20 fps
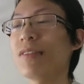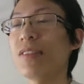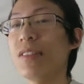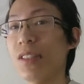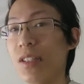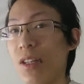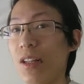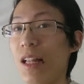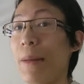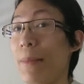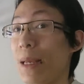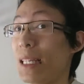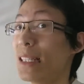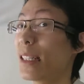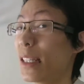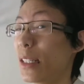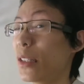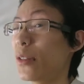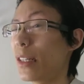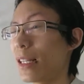so like
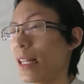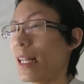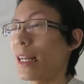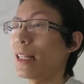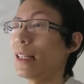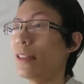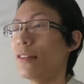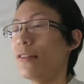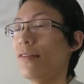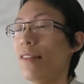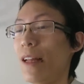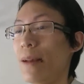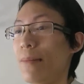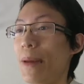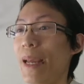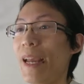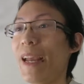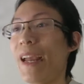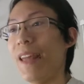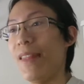basically doing like a little
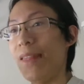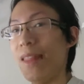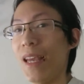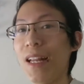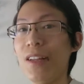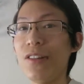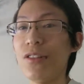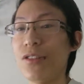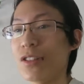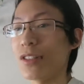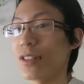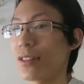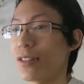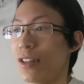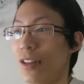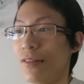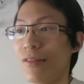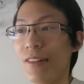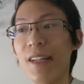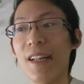flambeed, and then you just
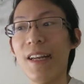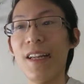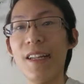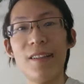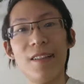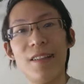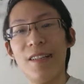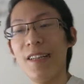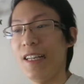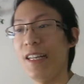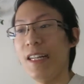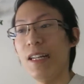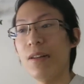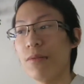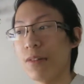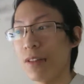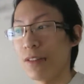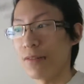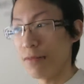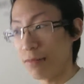serve it and eat it
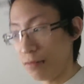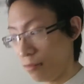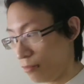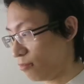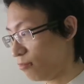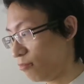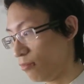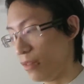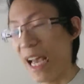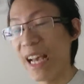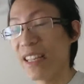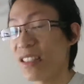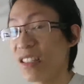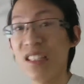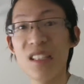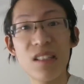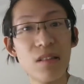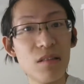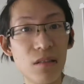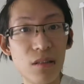with as
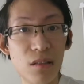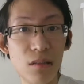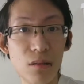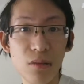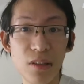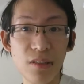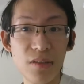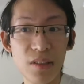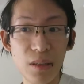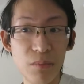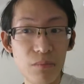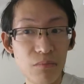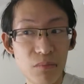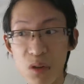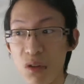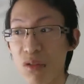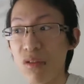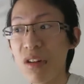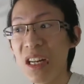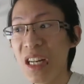is or with some
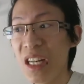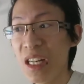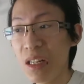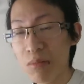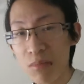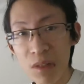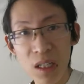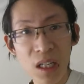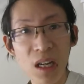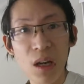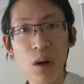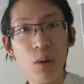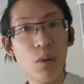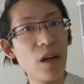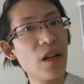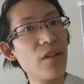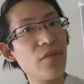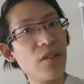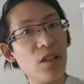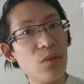cream,
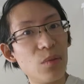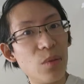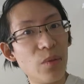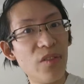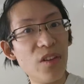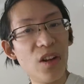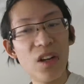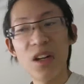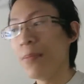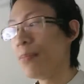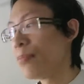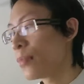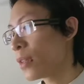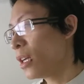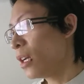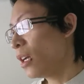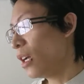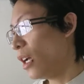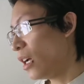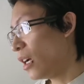whatever you prefer.
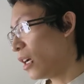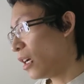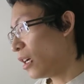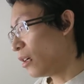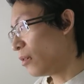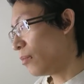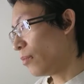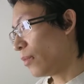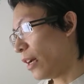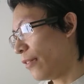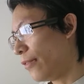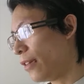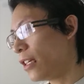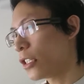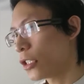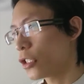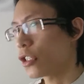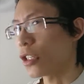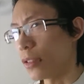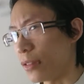I think
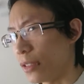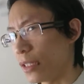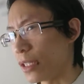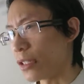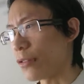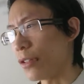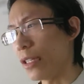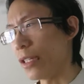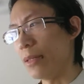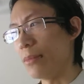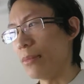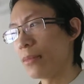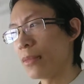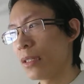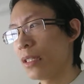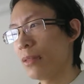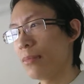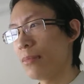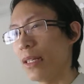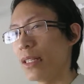it's generally cream,
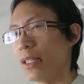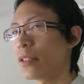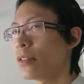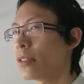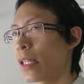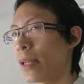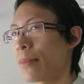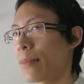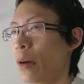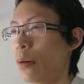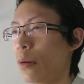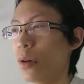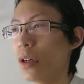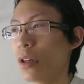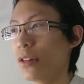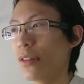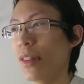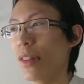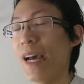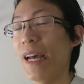but don't take my word
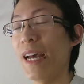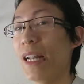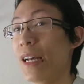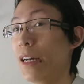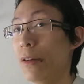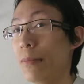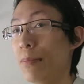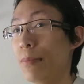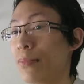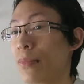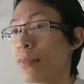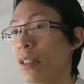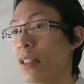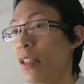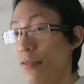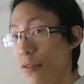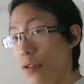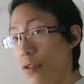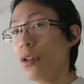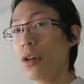on that.
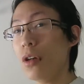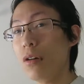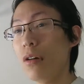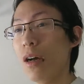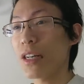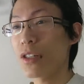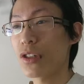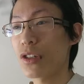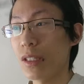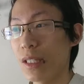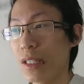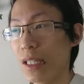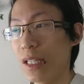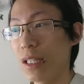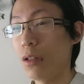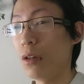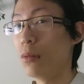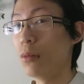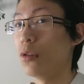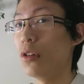If you know actually a
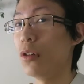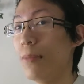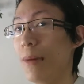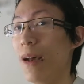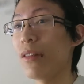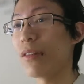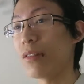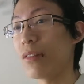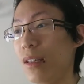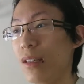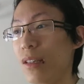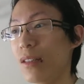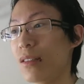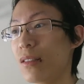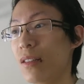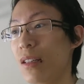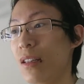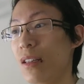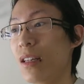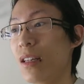lot more about this,